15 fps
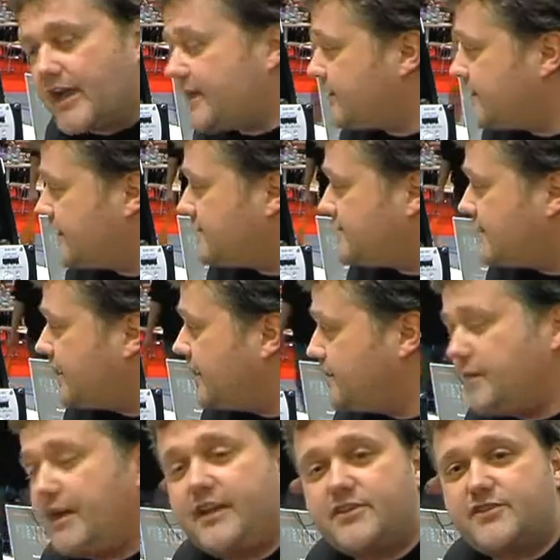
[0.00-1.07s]
It
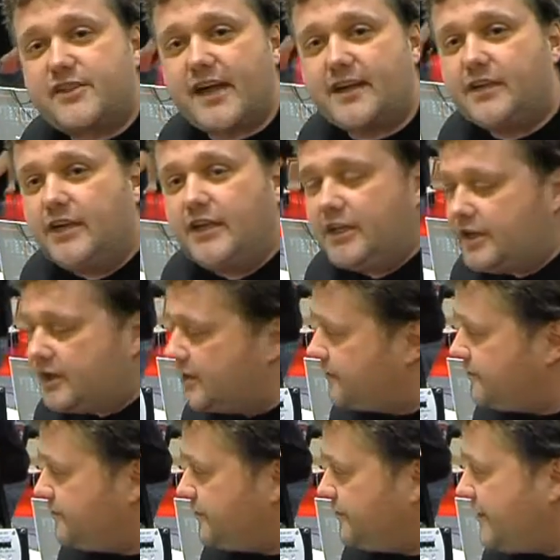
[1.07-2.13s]
means that
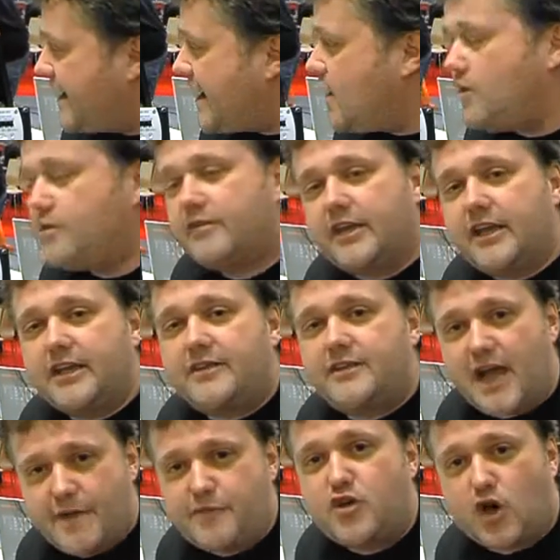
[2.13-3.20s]
now the
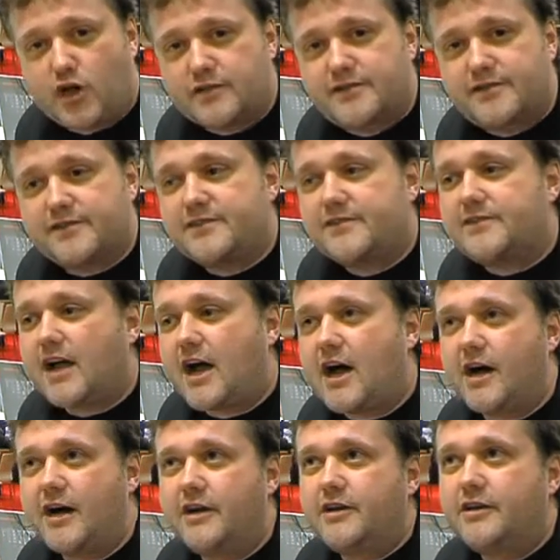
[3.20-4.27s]
time constants
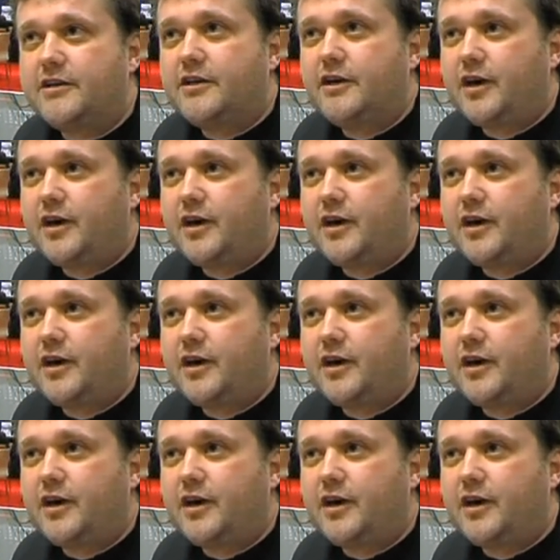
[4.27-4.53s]
are